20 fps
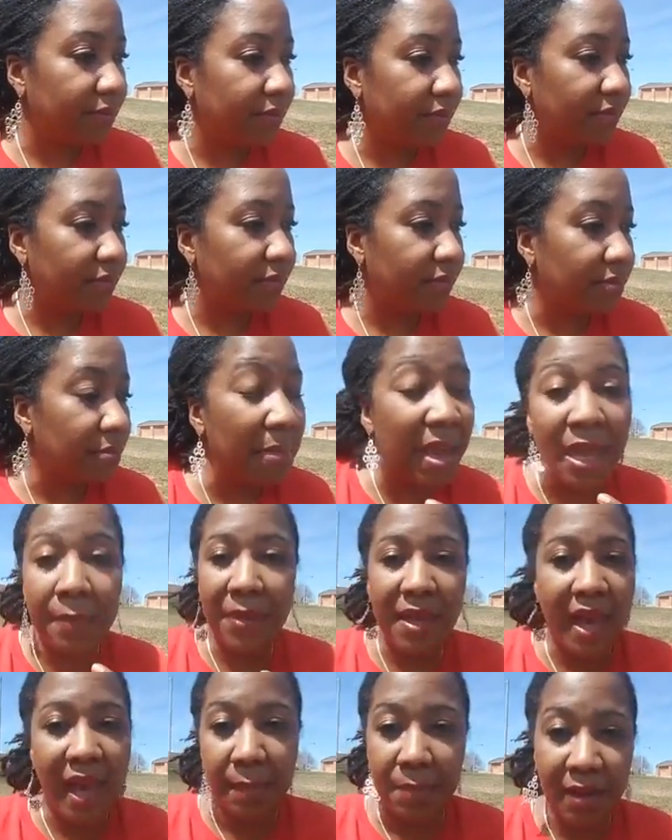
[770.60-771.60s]
maybe
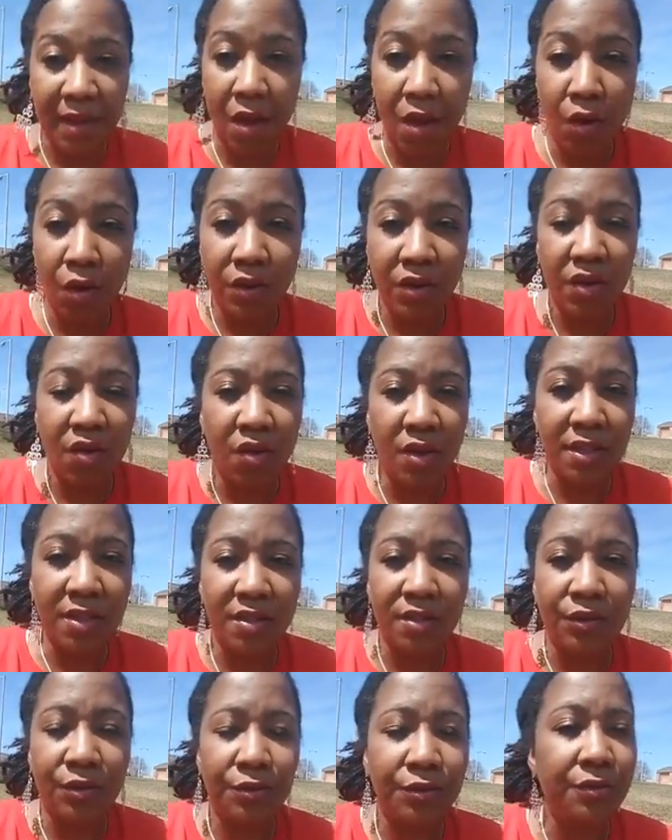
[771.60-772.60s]
have been holding on
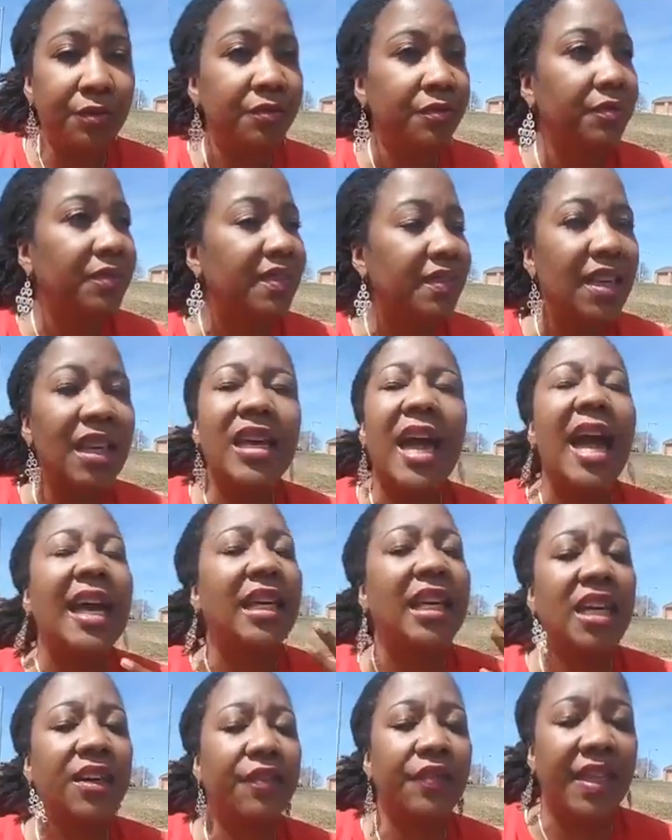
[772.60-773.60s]
to. I
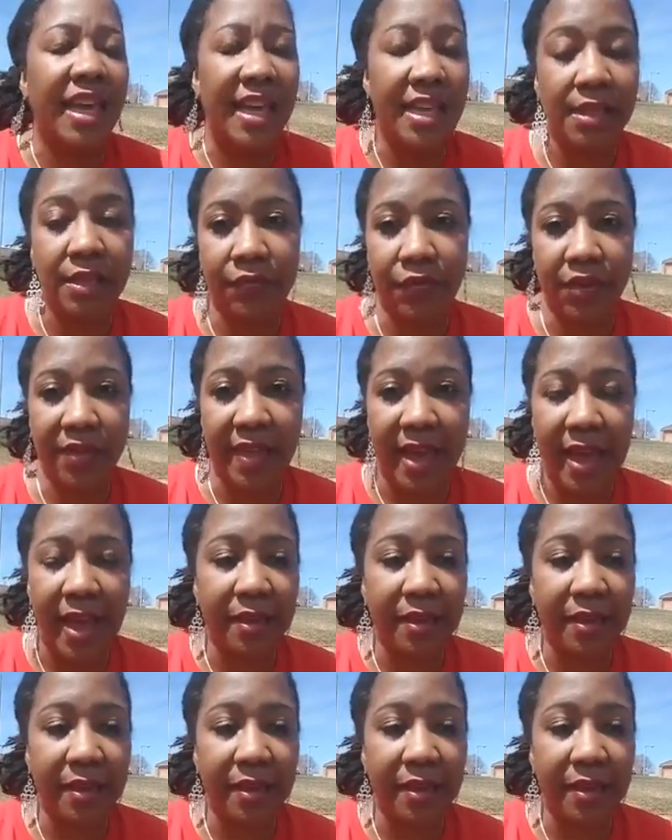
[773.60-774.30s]
give thanks for that.